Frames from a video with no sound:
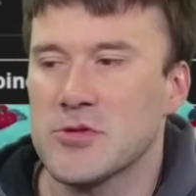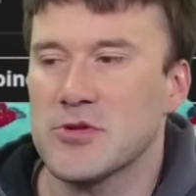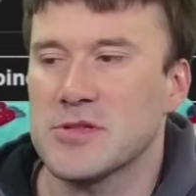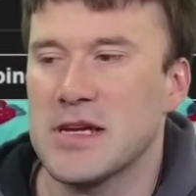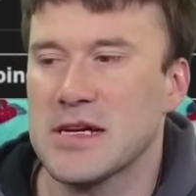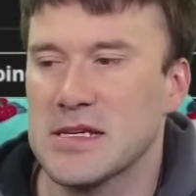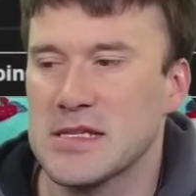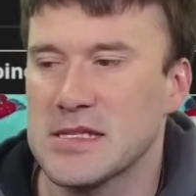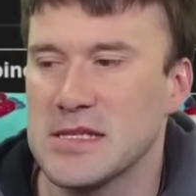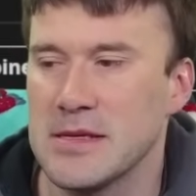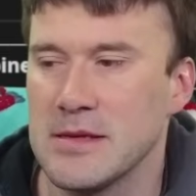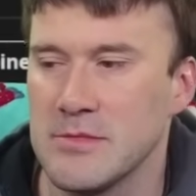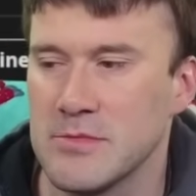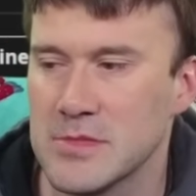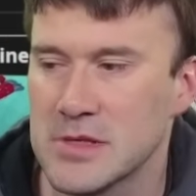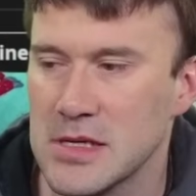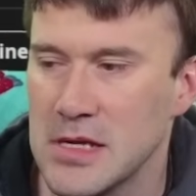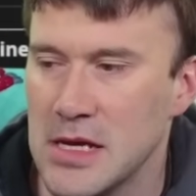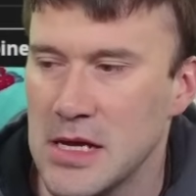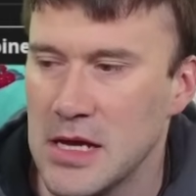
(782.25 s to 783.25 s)
Her deck
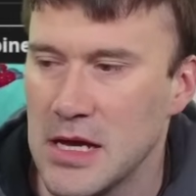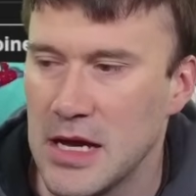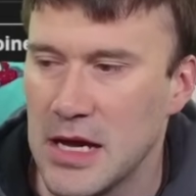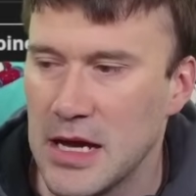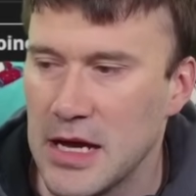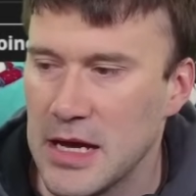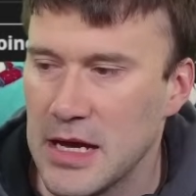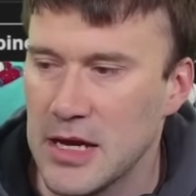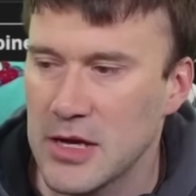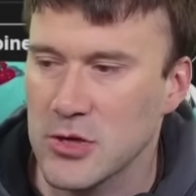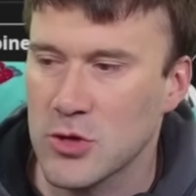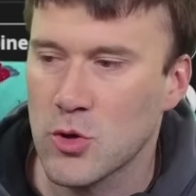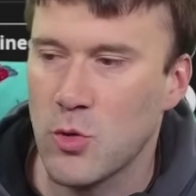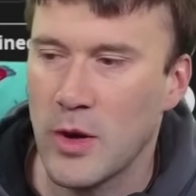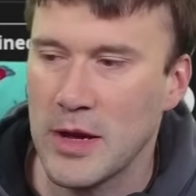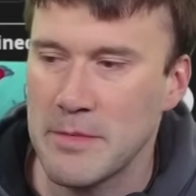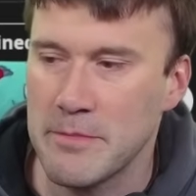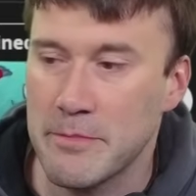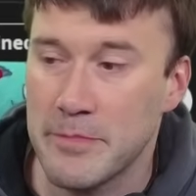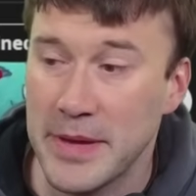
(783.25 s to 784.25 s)
seemed uh,
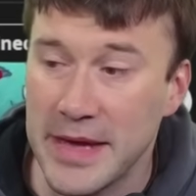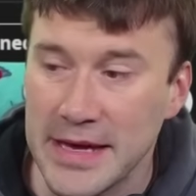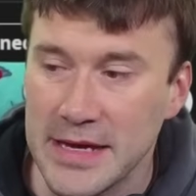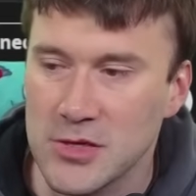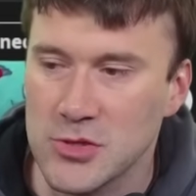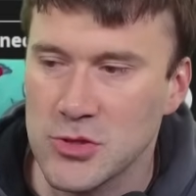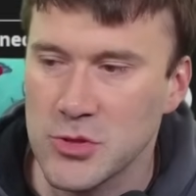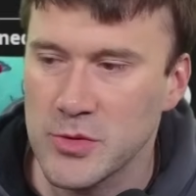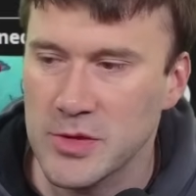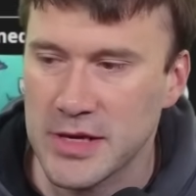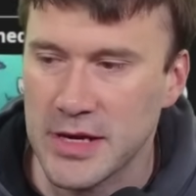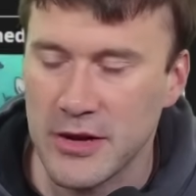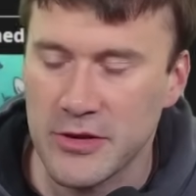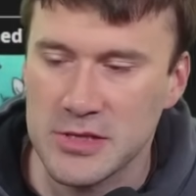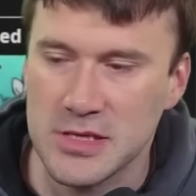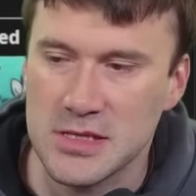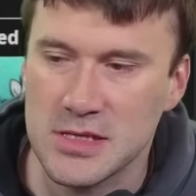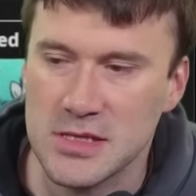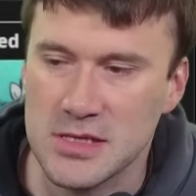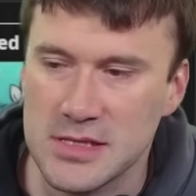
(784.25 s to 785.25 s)
quite big, two encounter
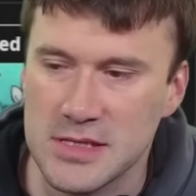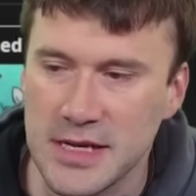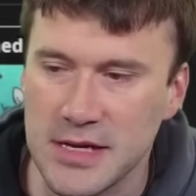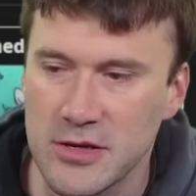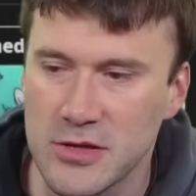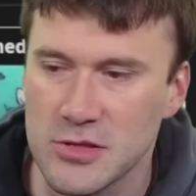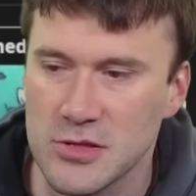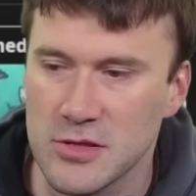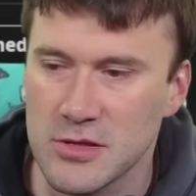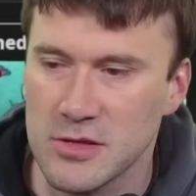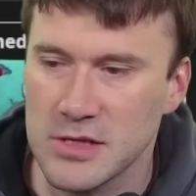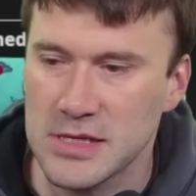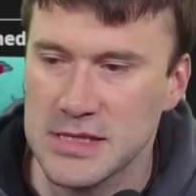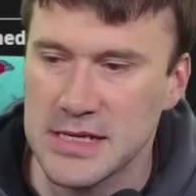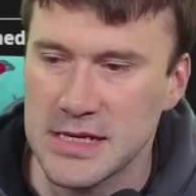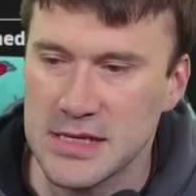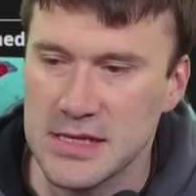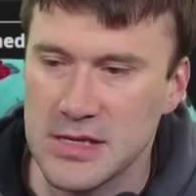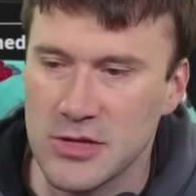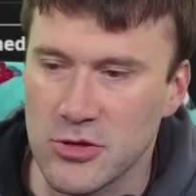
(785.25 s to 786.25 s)
sets and standards, so the
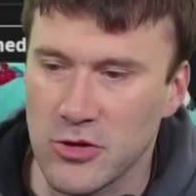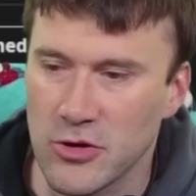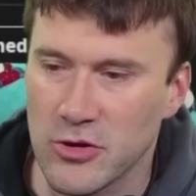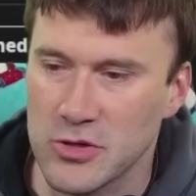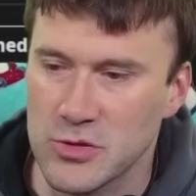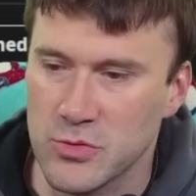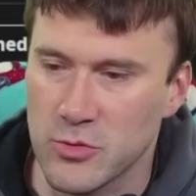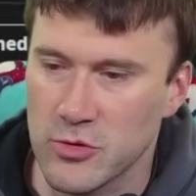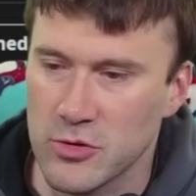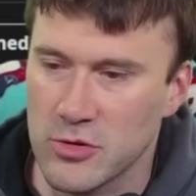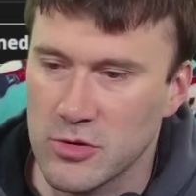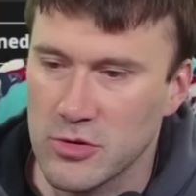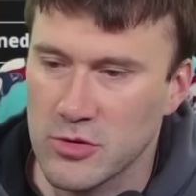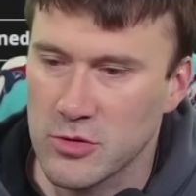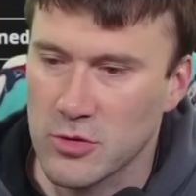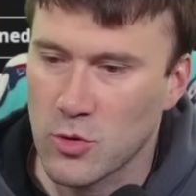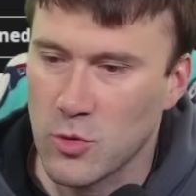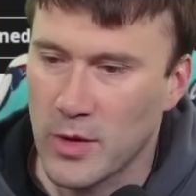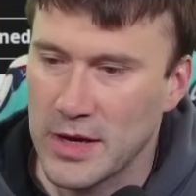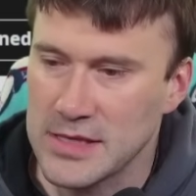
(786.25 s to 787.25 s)
technique cards
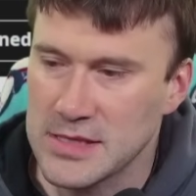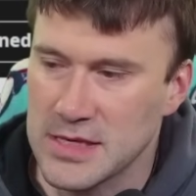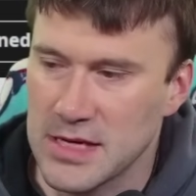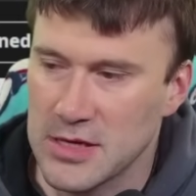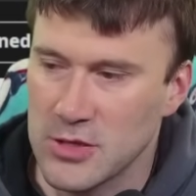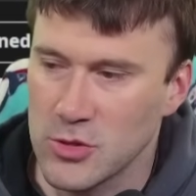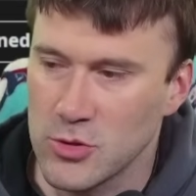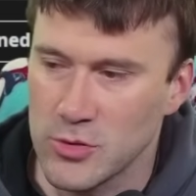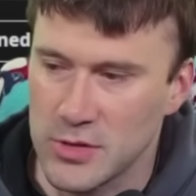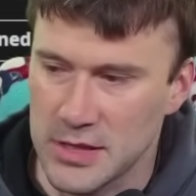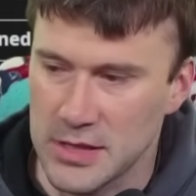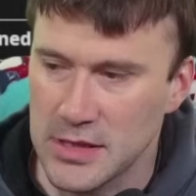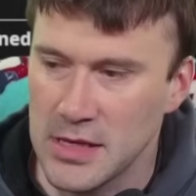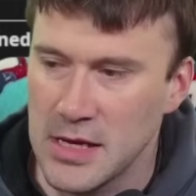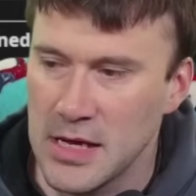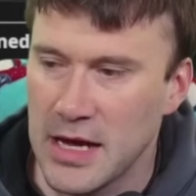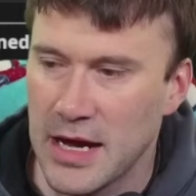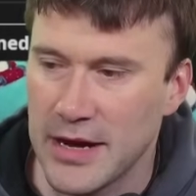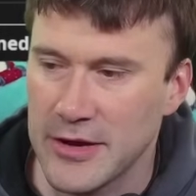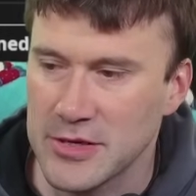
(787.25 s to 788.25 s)
were quite diluted.
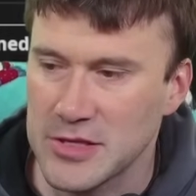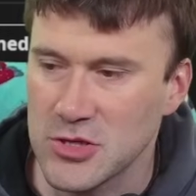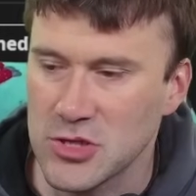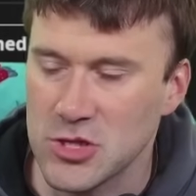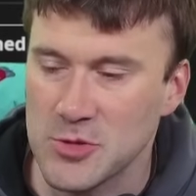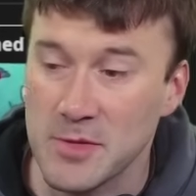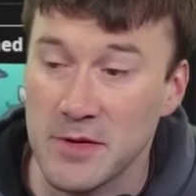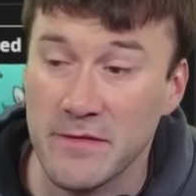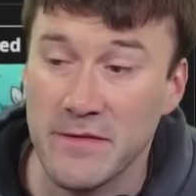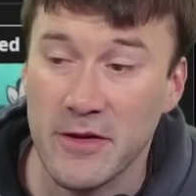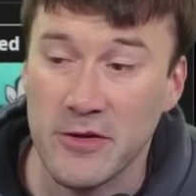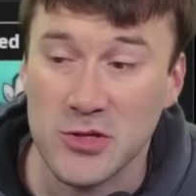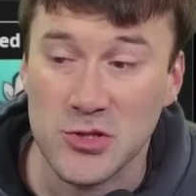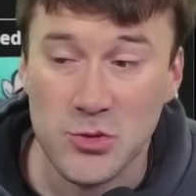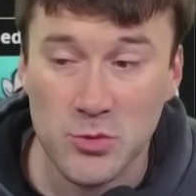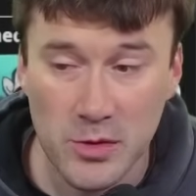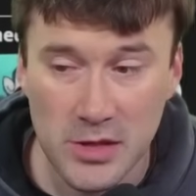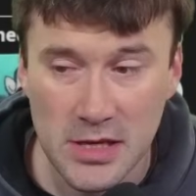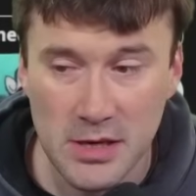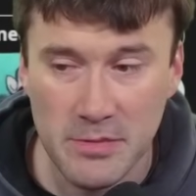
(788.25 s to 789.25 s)
I understand she'd be very
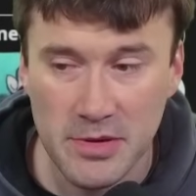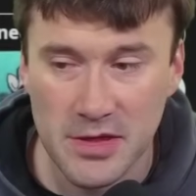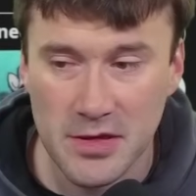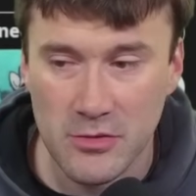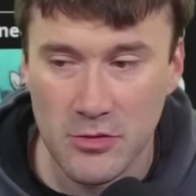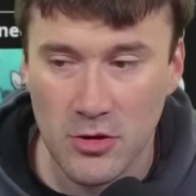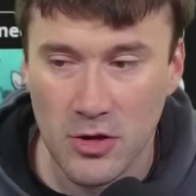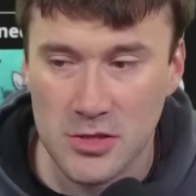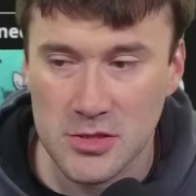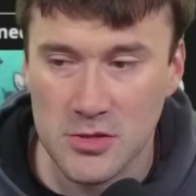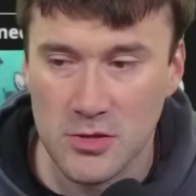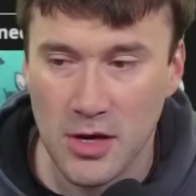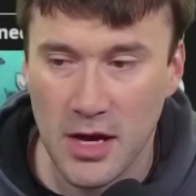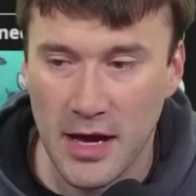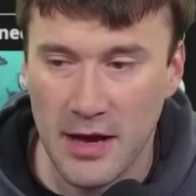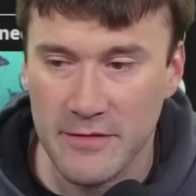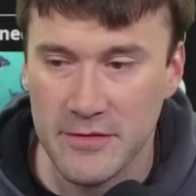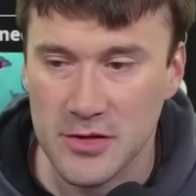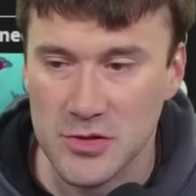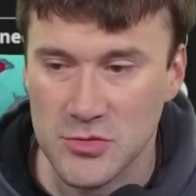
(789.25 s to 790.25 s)
swingy, but there are also
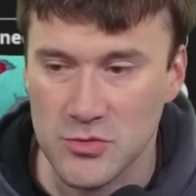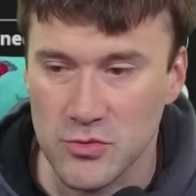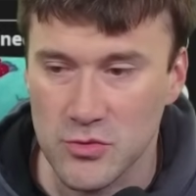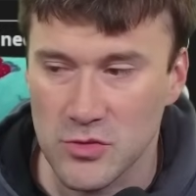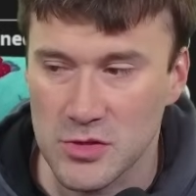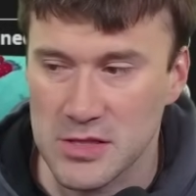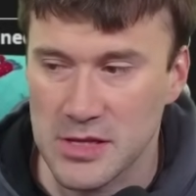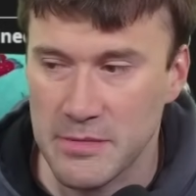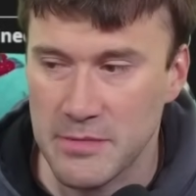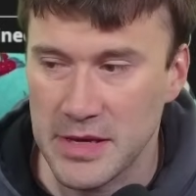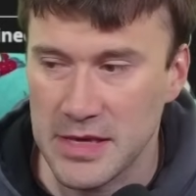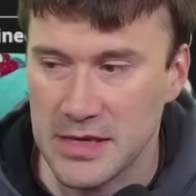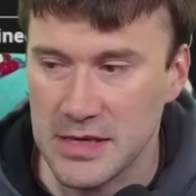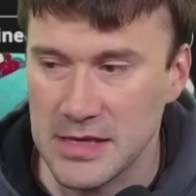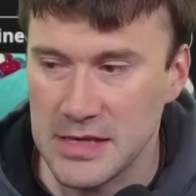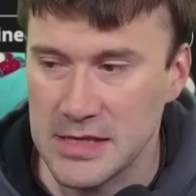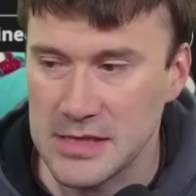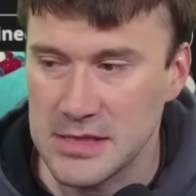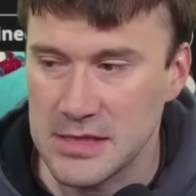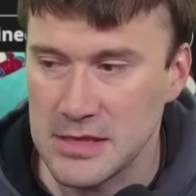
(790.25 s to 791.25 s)
obvious rules that make it
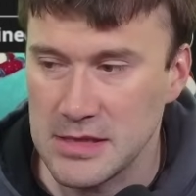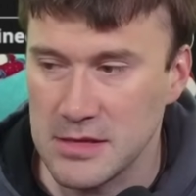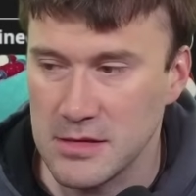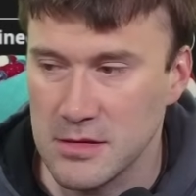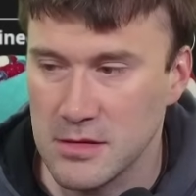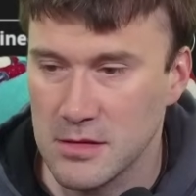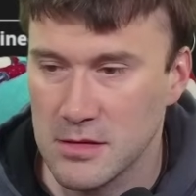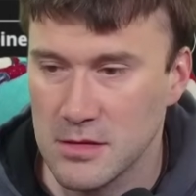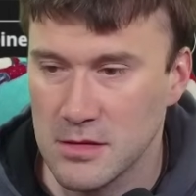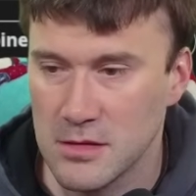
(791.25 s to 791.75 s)
easy.